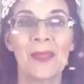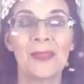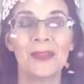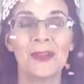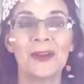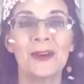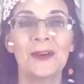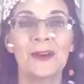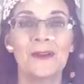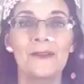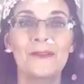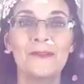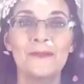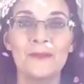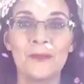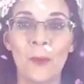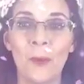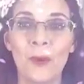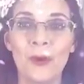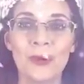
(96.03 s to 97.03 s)
there are
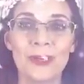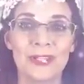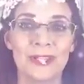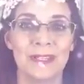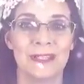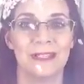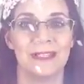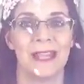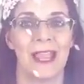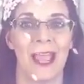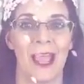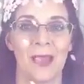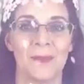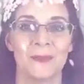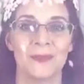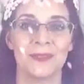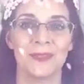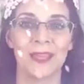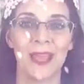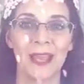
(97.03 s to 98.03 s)
4
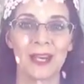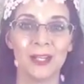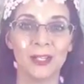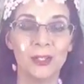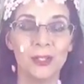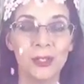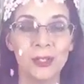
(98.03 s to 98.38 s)
steps that